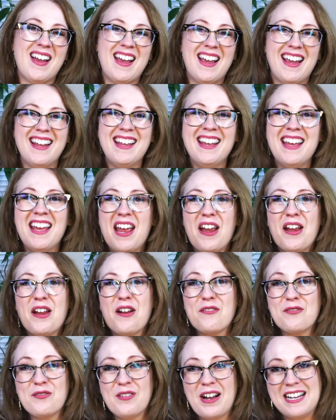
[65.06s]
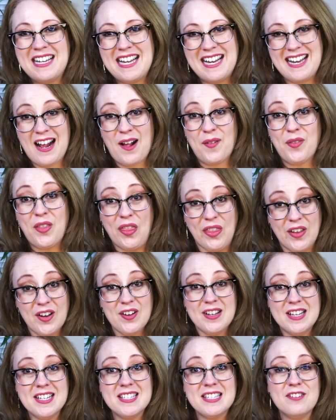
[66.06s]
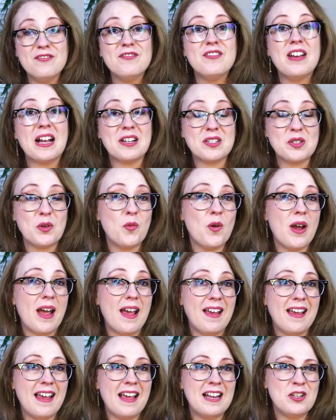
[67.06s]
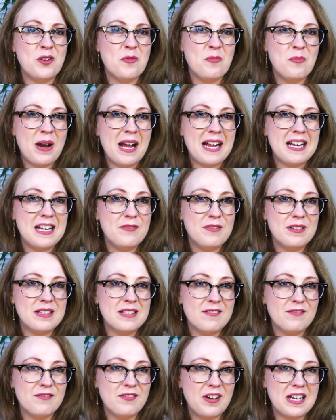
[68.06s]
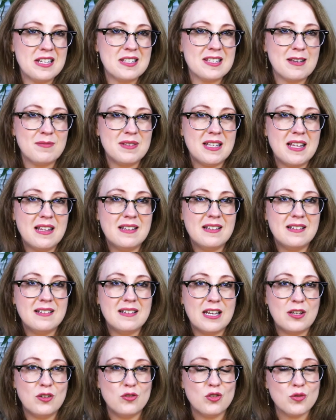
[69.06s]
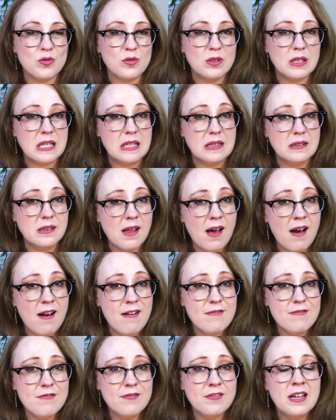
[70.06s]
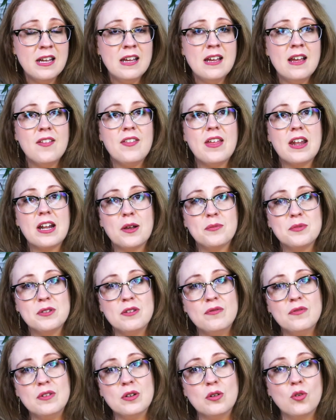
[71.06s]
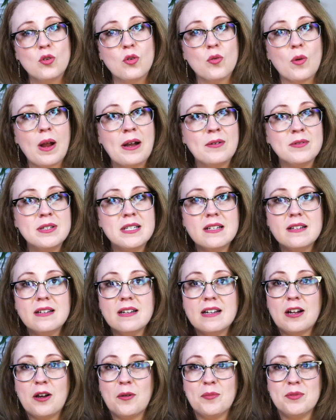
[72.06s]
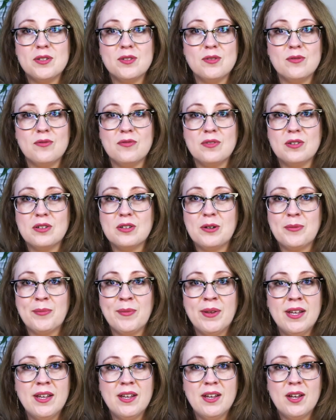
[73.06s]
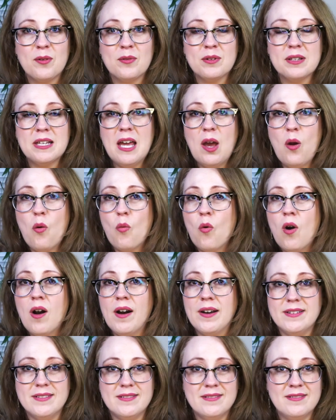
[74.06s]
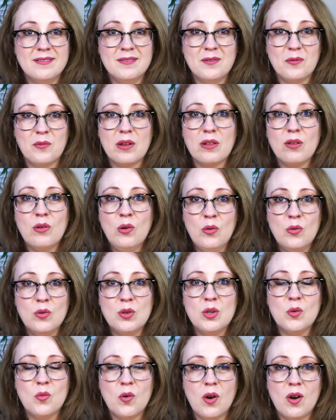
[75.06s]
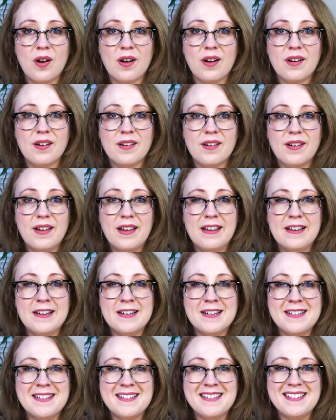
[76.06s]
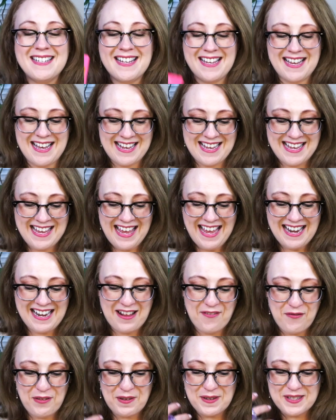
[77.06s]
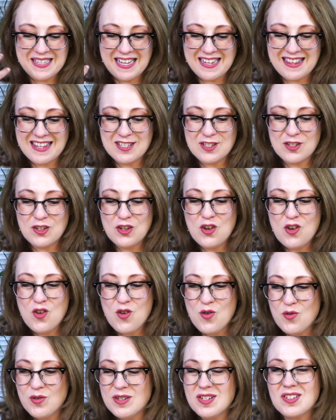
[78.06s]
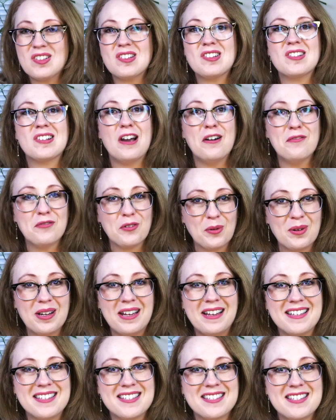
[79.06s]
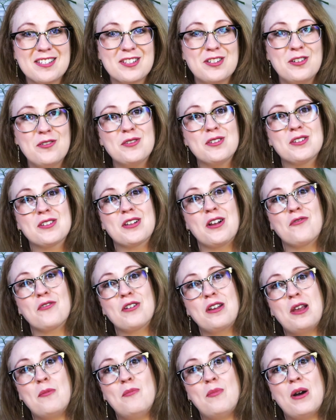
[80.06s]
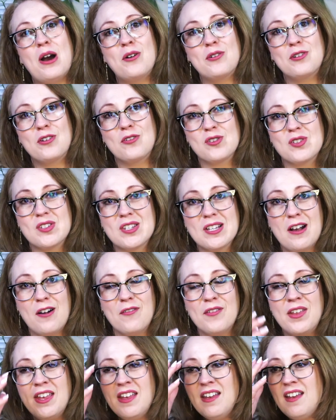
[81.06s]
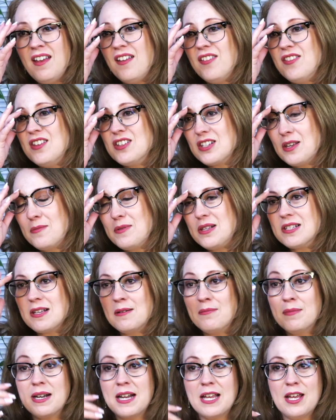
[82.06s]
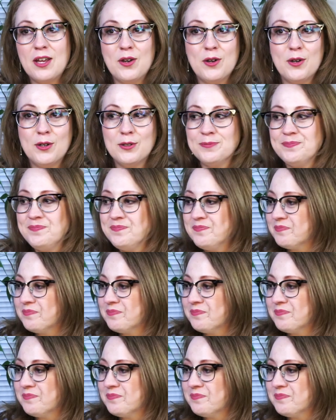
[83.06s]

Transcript: right? You're finding out that there is, in fact, a way. And you might even find something that you truly love that helps you feel grounded. It helps you feel really at one with who you are. And again, it feels like this new discovery. It's this new discovery about yourself. This could be somebody who,